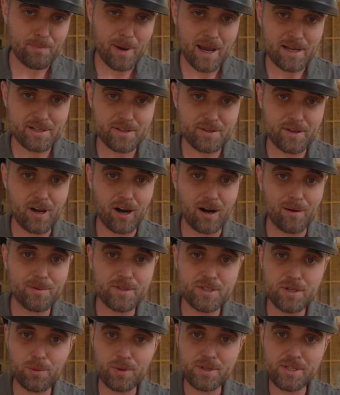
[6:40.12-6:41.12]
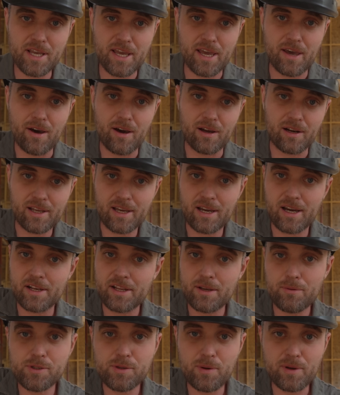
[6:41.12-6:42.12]
Paddy the carpenter was here earlier and
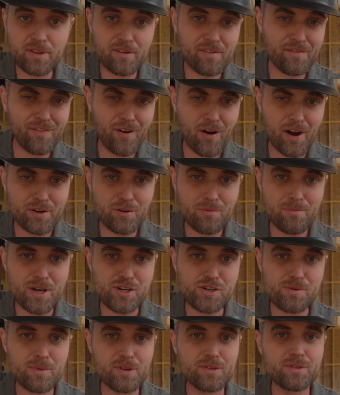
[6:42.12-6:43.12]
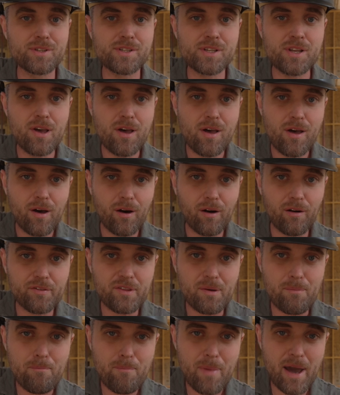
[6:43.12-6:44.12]
he was doing the final measurements of
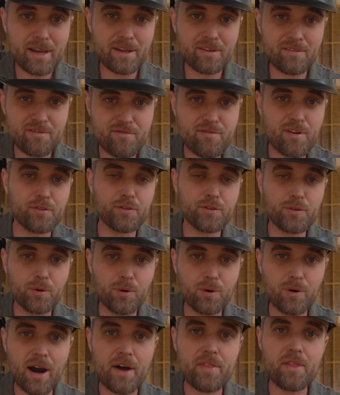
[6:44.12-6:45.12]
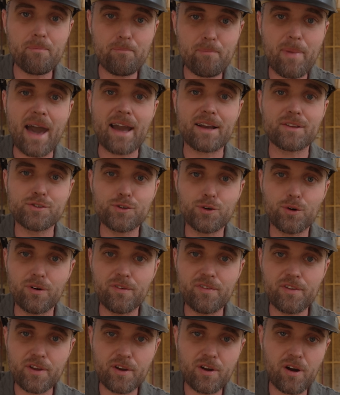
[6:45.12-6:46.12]
the main front door and the back door
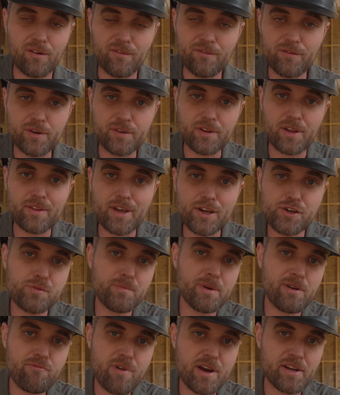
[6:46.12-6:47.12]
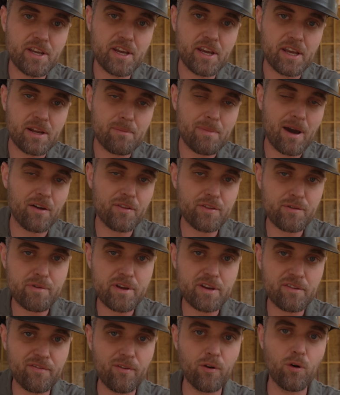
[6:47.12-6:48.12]
for the convent. And they should be ready in about
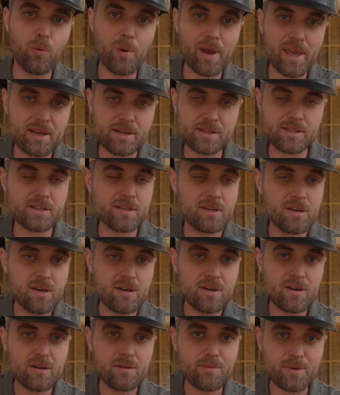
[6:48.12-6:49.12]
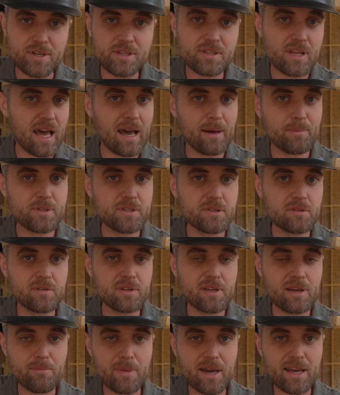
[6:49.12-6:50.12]
3 to 4 weeks, which is
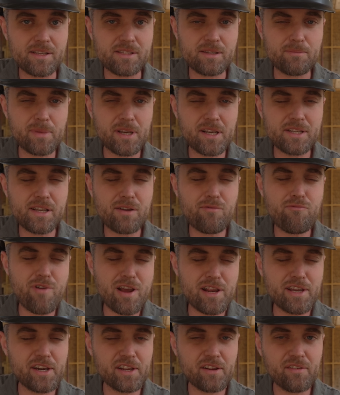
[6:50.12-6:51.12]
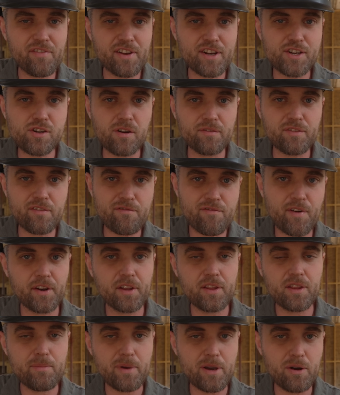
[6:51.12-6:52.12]
absolutely amazing because they're really going to finish off the front
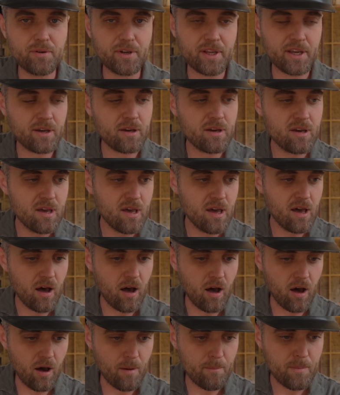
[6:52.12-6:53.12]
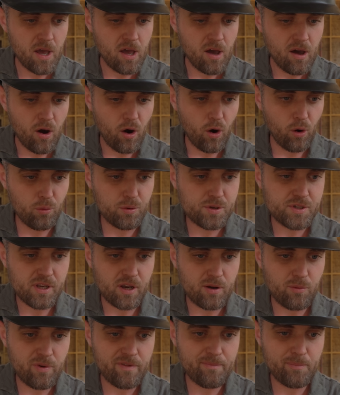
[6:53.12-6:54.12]
of the building.
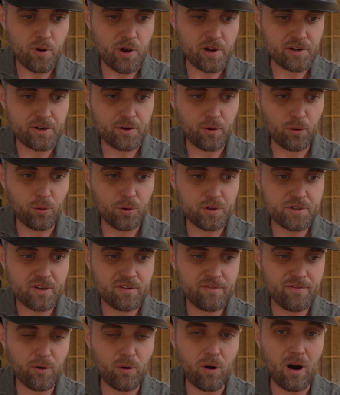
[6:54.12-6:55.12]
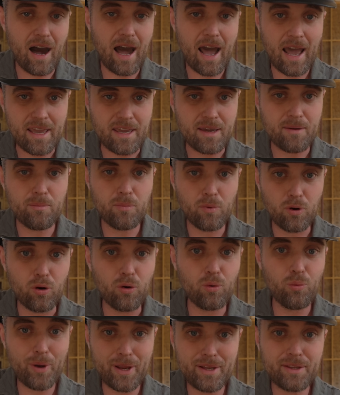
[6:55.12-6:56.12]
Also, we've put in an order for 8
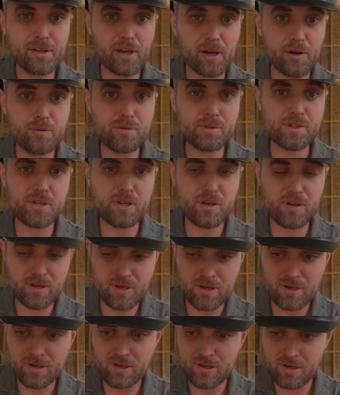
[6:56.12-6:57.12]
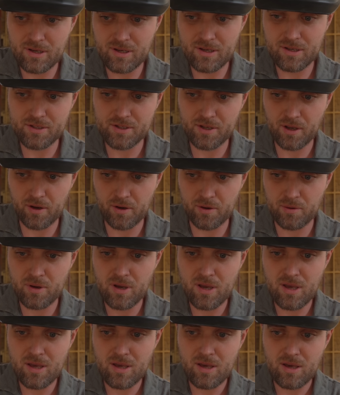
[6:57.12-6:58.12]
more windows. So
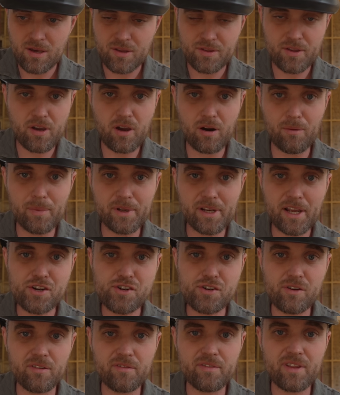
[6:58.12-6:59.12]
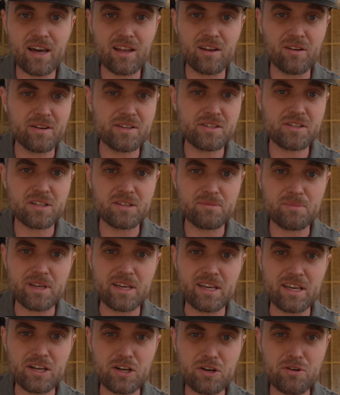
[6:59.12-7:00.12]
the combination of that lot is going to
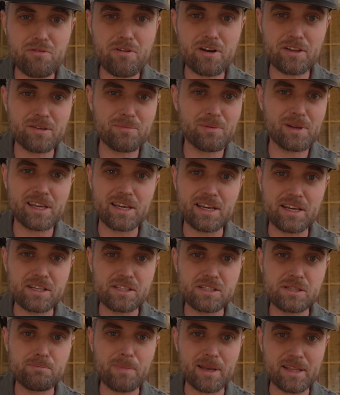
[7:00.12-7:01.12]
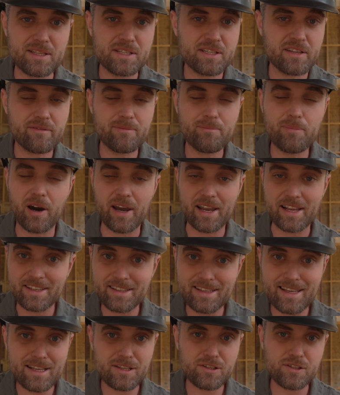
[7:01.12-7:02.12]
be incredibly expensive, but it
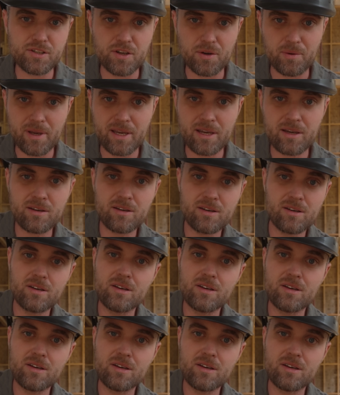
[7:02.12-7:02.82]
needs doing.